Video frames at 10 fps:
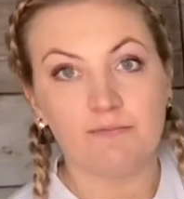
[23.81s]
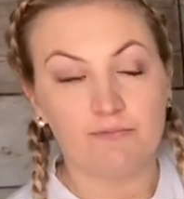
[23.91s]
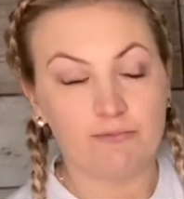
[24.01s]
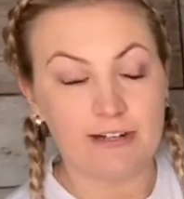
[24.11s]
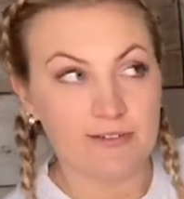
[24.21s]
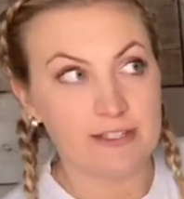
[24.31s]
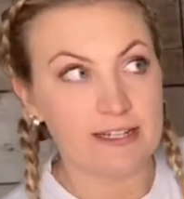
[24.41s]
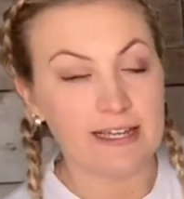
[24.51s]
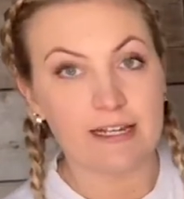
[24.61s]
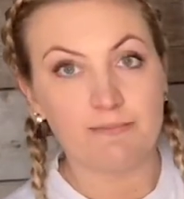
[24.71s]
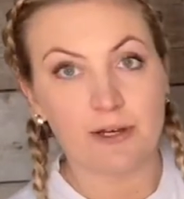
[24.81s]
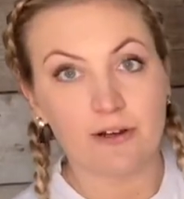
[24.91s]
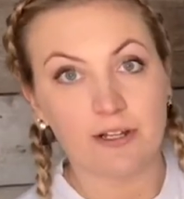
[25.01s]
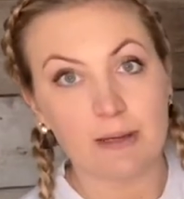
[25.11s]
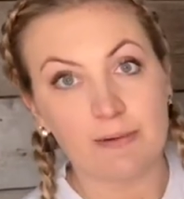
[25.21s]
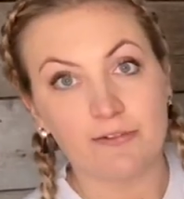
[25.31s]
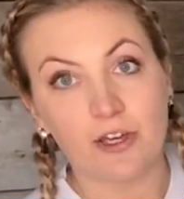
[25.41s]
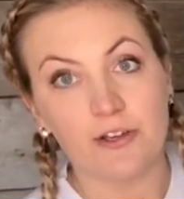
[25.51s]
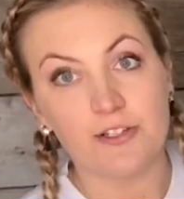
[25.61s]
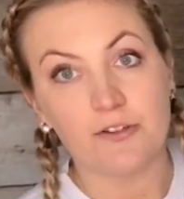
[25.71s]
previously had put on a couple of
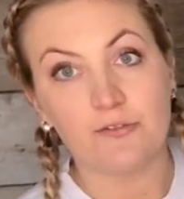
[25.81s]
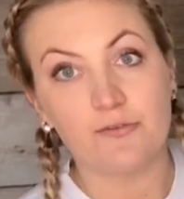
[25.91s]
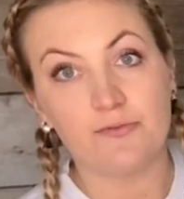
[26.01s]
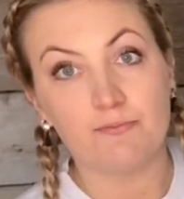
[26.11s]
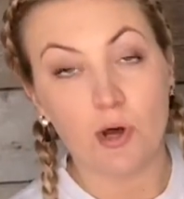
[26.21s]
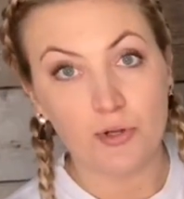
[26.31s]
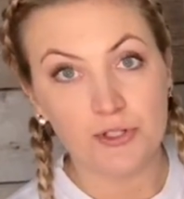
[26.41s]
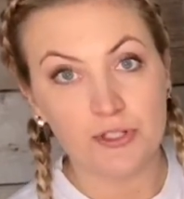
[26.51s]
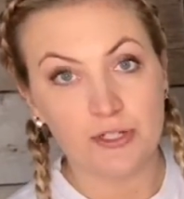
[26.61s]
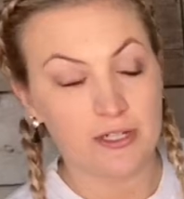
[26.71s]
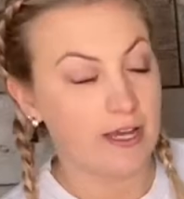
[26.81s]
coats of Boss